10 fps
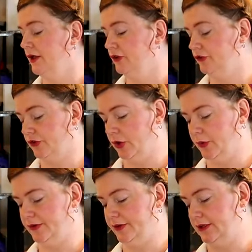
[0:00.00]
So
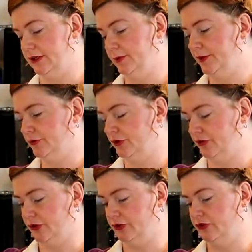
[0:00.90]
I did a little bit of
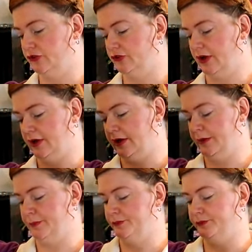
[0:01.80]
research
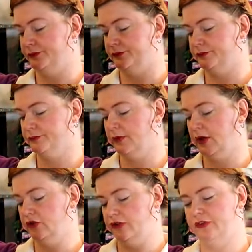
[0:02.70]

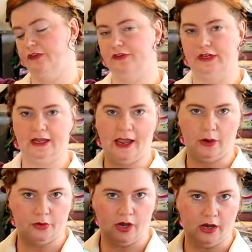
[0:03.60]
just to see
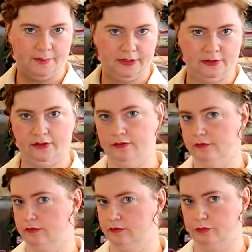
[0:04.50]
how common
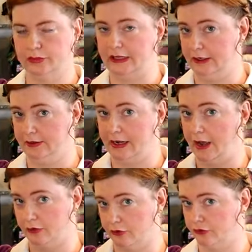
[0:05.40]
plain
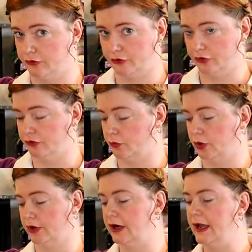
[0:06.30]
gathered skirts
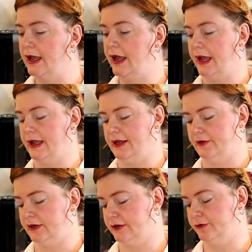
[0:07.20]
were, and
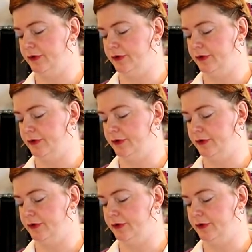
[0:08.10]
I did